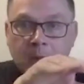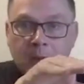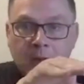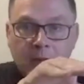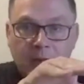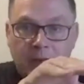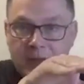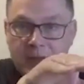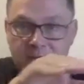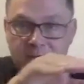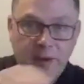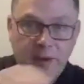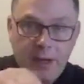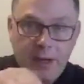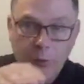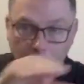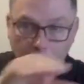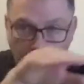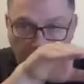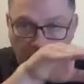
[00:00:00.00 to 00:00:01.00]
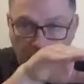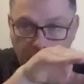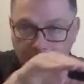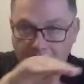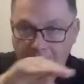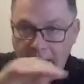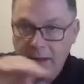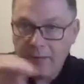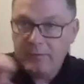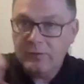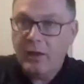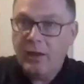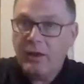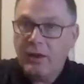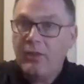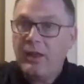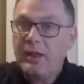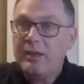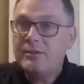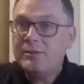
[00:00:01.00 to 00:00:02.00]
this VIN number behaves like
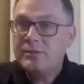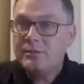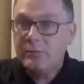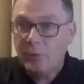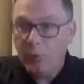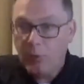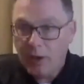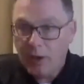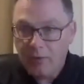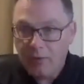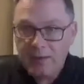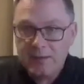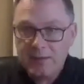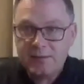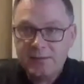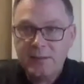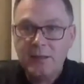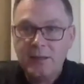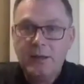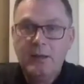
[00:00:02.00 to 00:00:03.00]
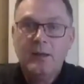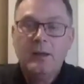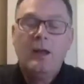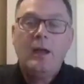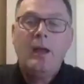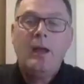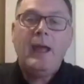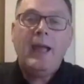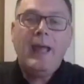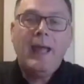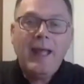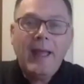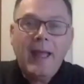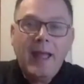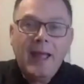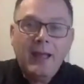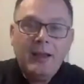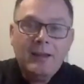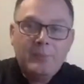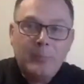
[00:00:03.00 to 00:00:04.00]
this or like this. Yeah.
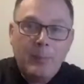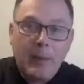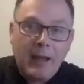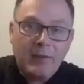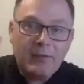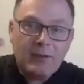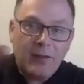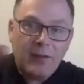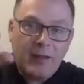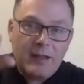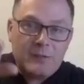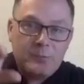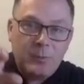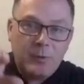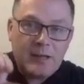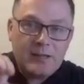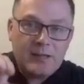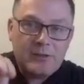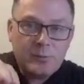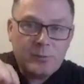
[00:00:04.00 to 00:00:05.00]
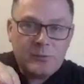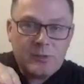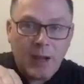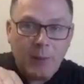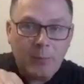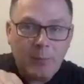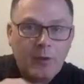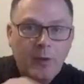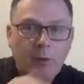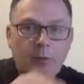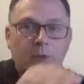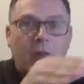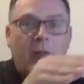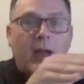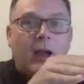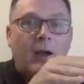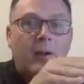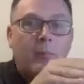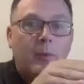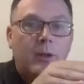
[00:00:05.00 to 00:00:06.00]
It behaves like this, but then sometimes it goes like
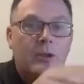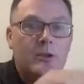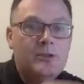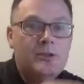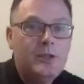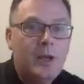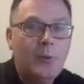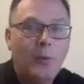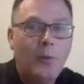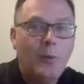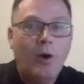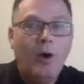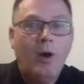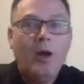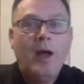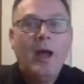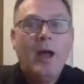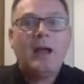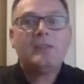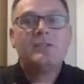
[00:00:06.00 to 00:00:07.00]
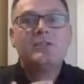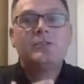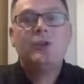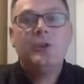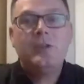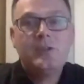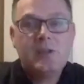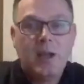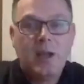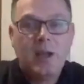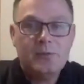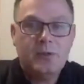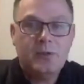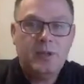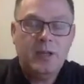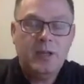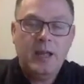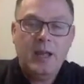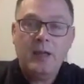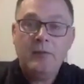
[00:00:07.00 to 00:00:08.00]
that. Because you know what? At certain times of the
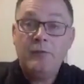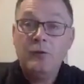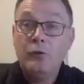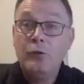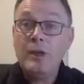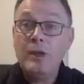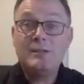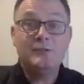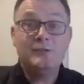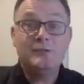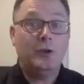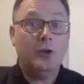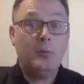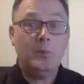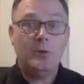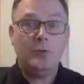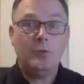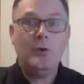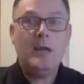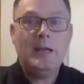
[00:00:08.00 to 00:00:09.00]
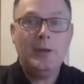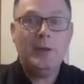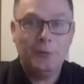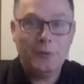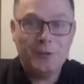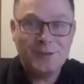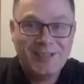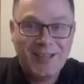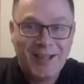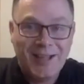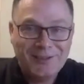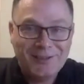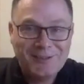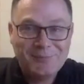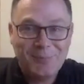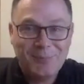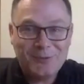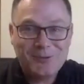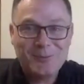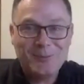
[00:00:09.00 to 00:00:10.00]
year, for reasons that nobody really understands,
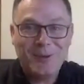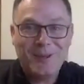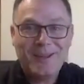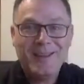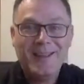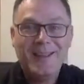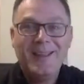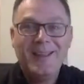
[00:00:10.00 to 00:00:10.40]
possibly,